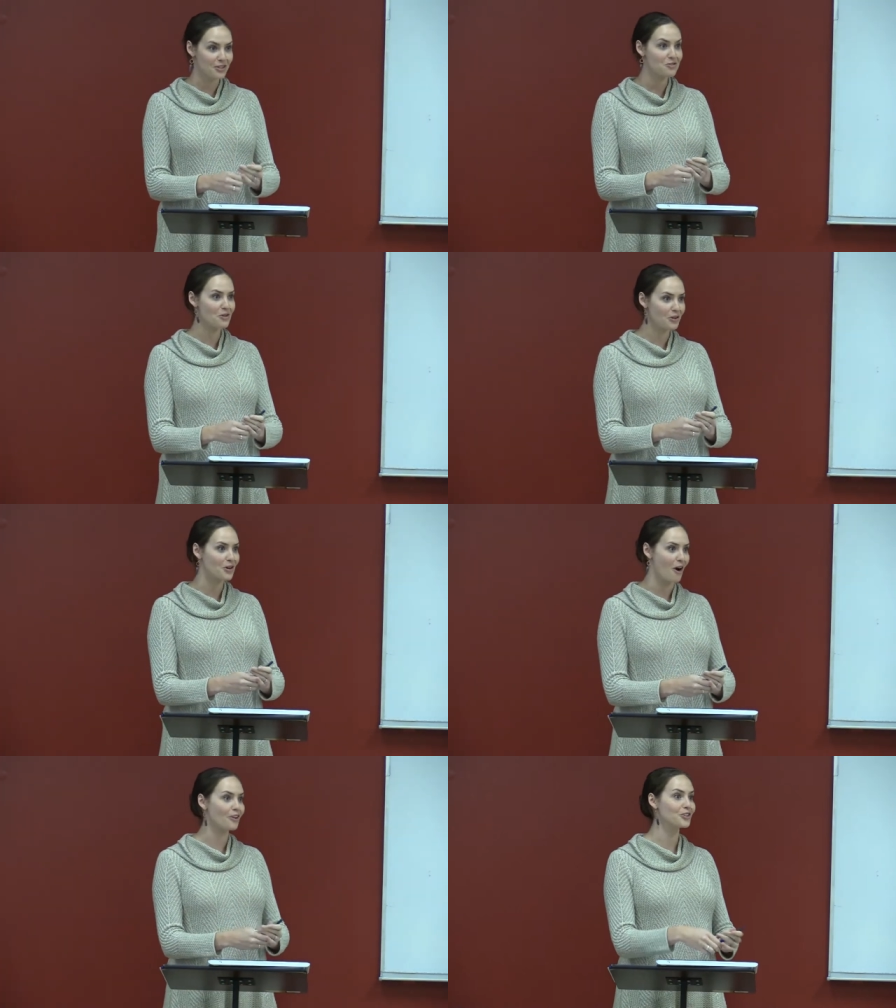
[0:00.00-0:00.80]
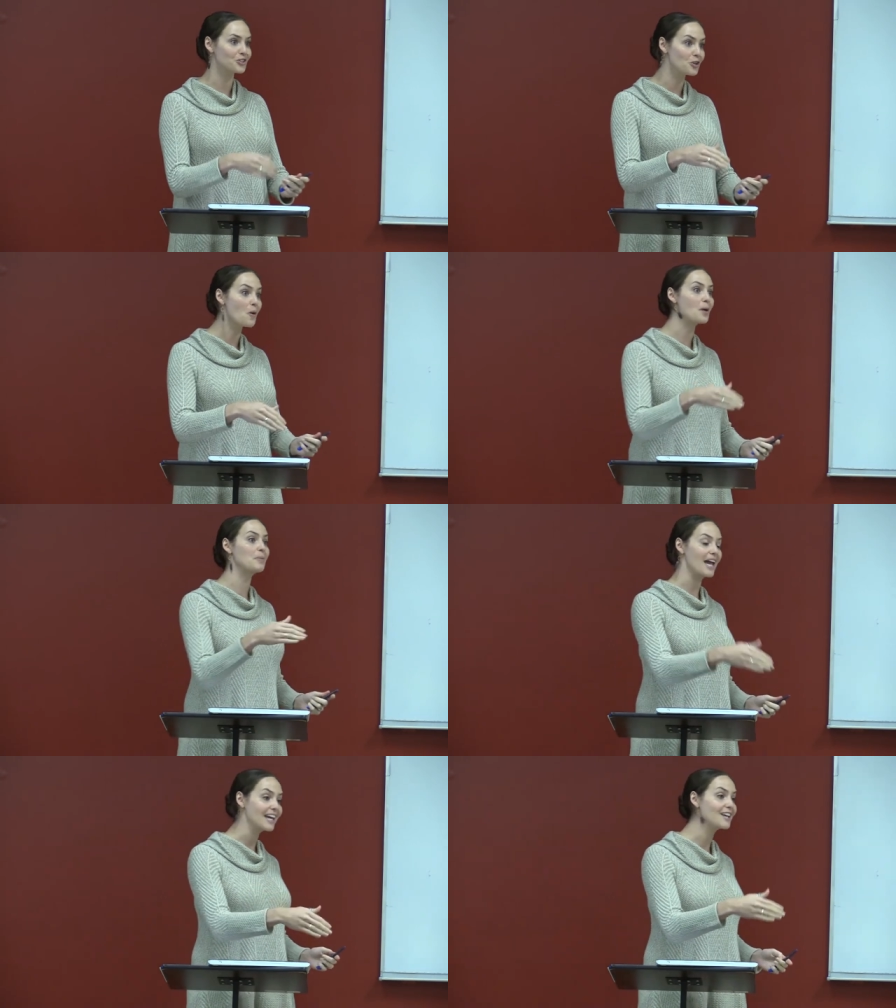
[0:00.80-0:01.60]
When you go to college, you are
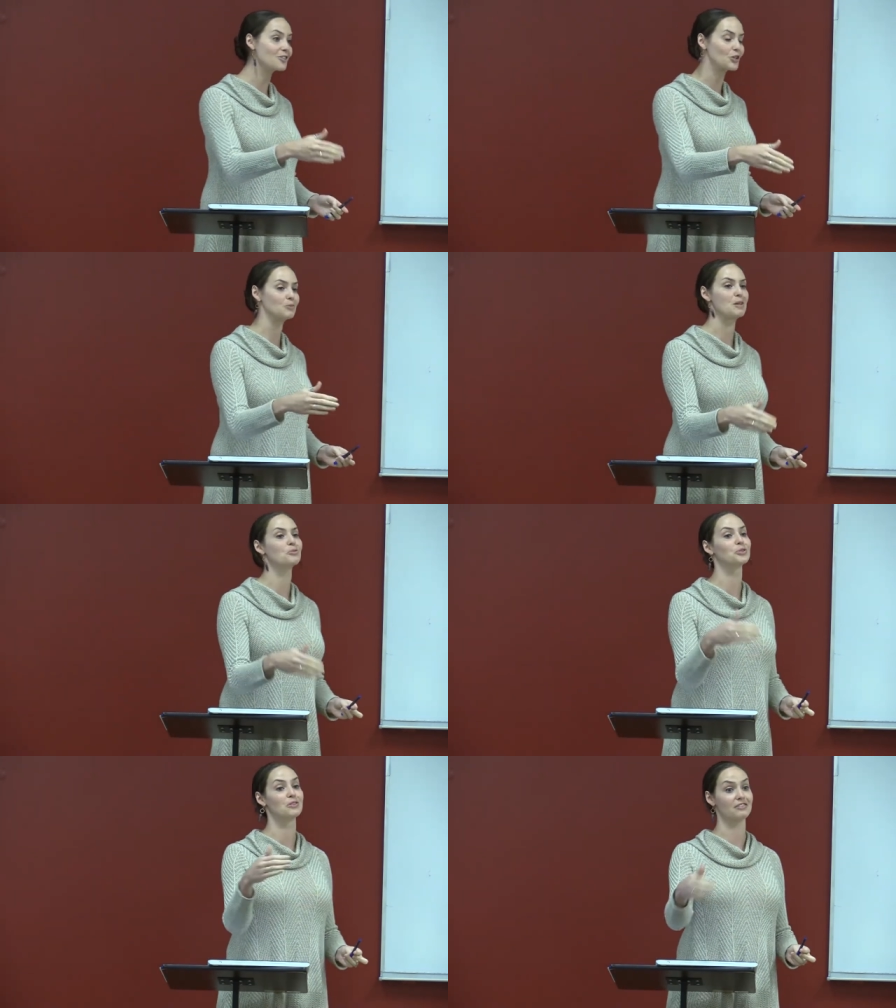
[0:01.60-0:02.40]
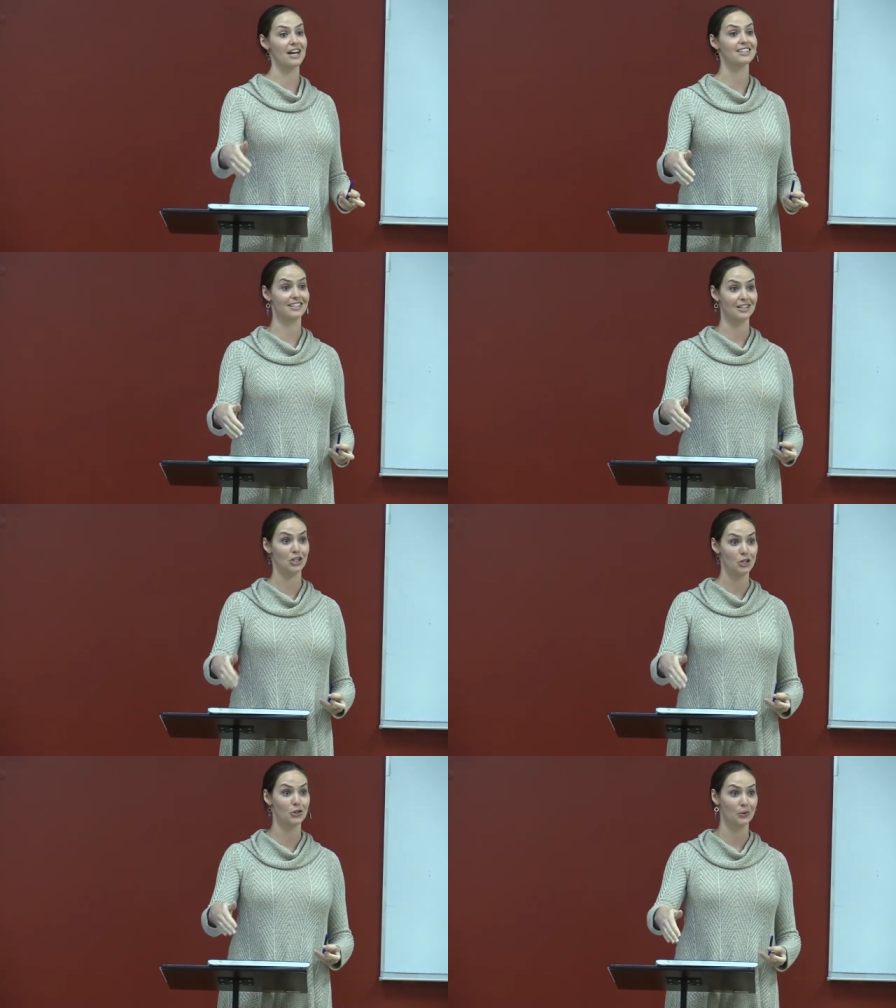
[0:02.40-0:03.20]
paying those people to invest in
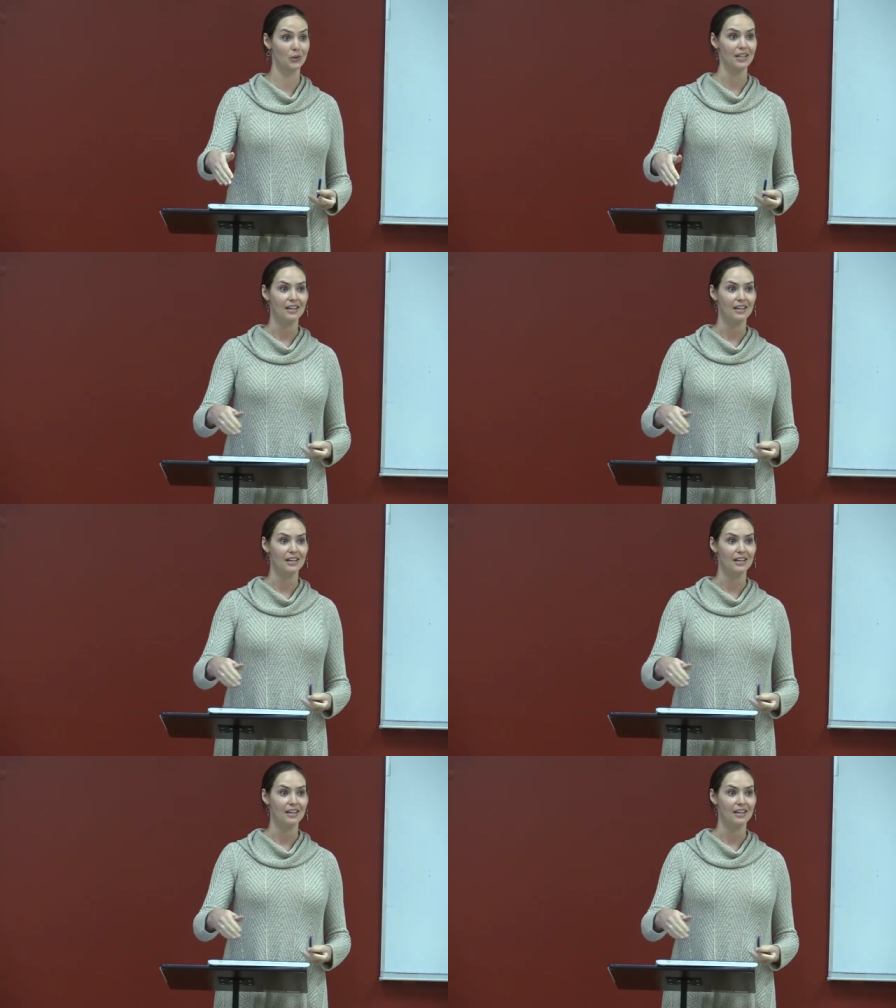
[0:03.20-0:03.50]
you.